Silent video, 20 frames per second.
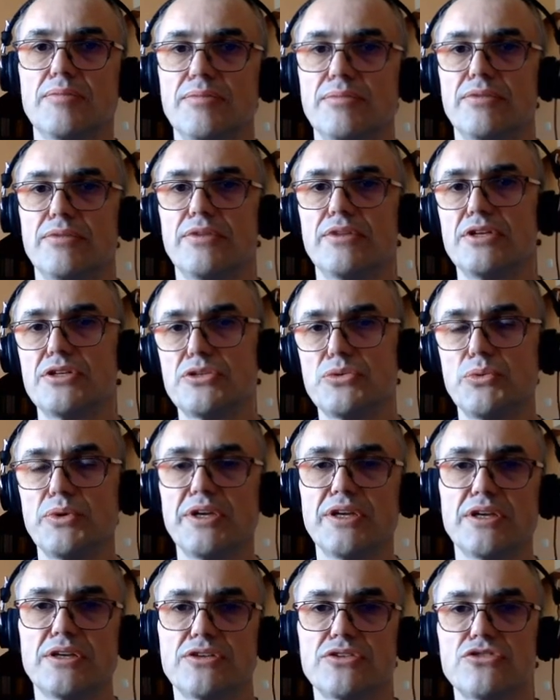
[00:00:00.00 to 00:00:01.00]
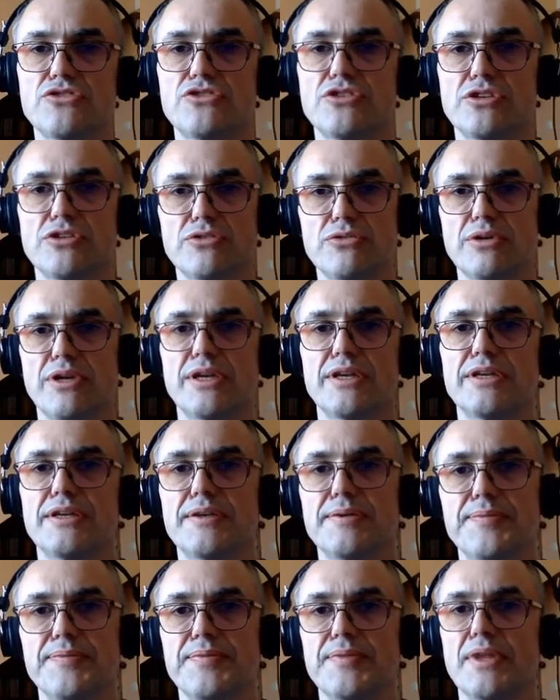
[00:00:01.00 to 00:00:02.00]
This week,
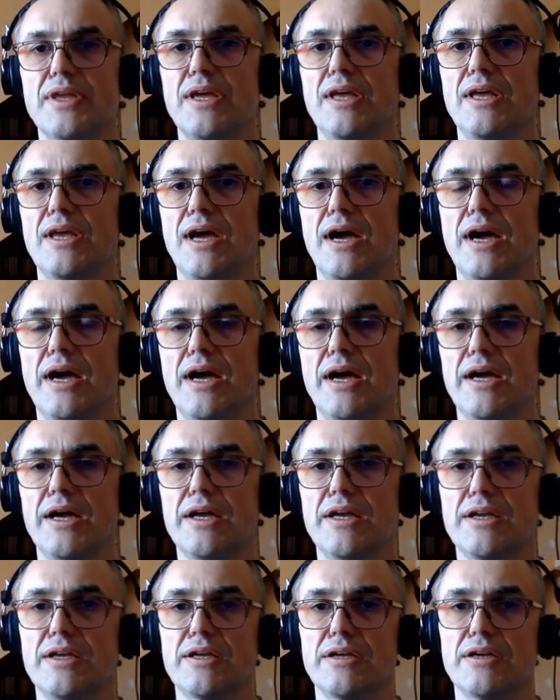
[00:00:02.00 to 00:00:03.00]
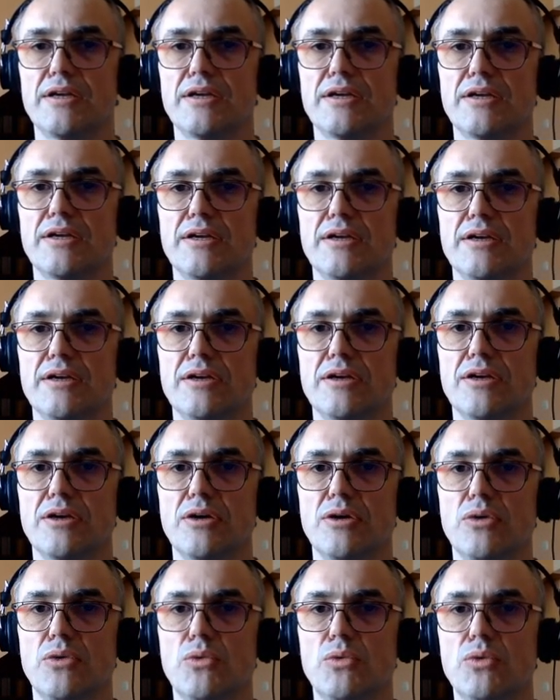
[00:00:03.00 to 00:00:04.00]
generally, I
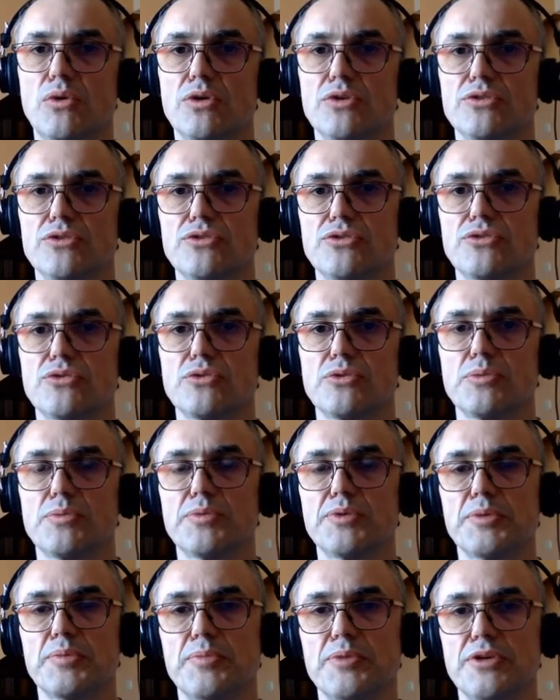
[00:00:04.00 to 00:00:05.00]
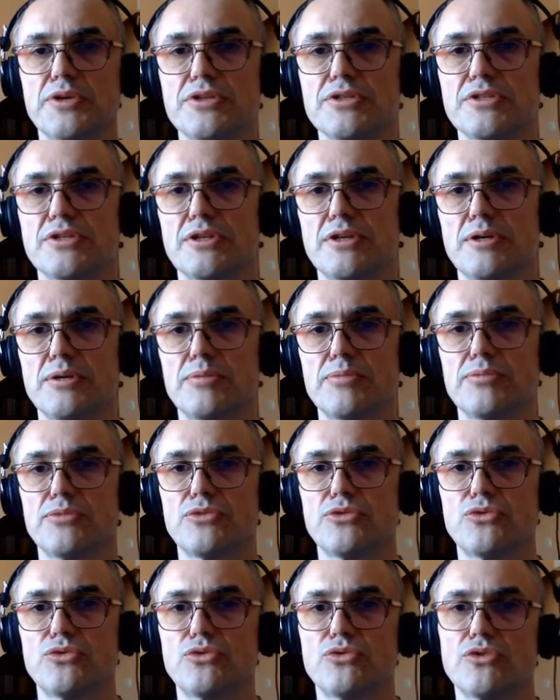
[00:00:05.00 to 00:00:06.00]
want to prepare
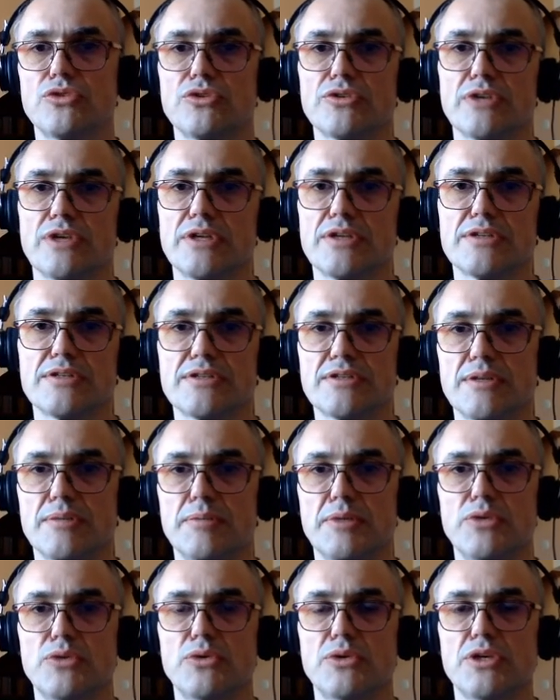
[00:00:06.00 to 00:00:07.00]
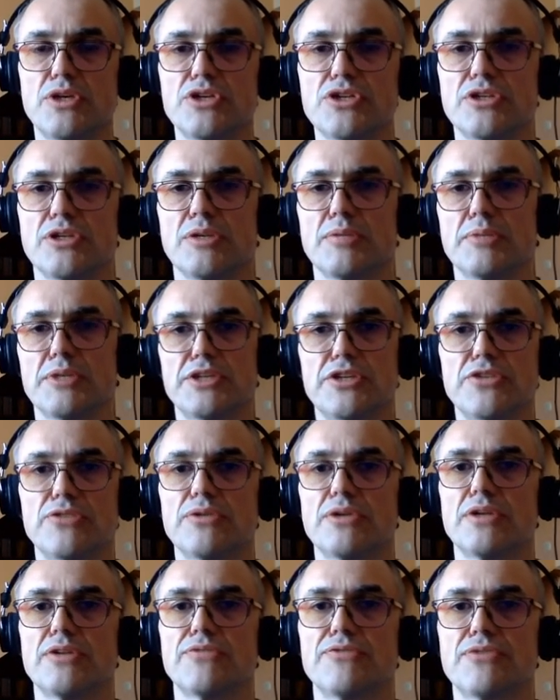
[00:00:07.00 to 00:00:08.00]
some tutorials, some educational
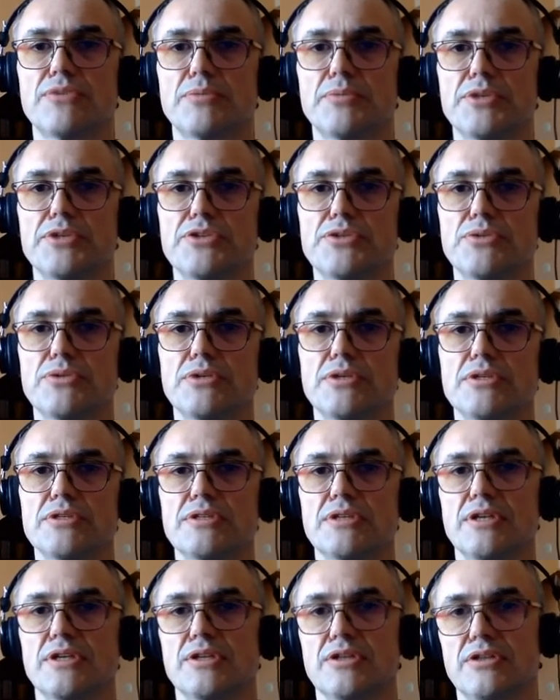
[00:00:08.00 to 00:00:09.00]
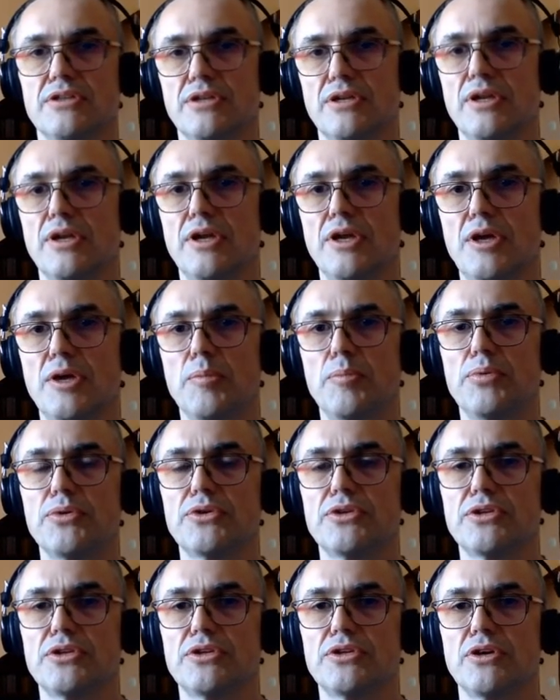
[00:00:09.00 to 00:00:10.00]
material for my students and
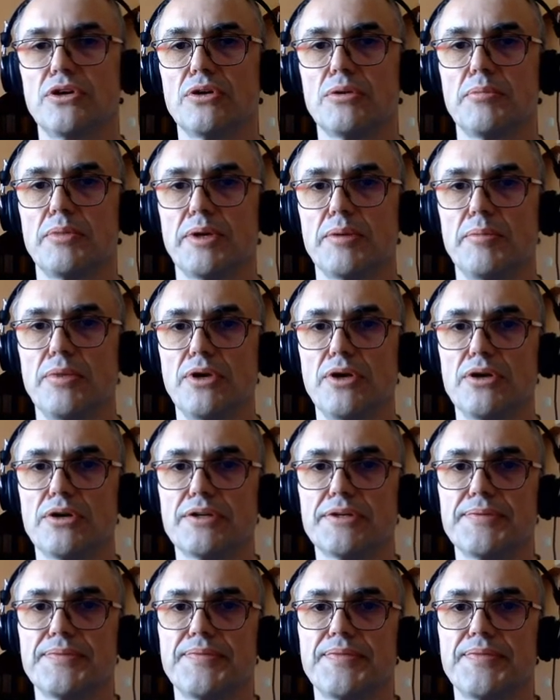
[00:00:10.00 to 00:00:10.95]
put it on my blog,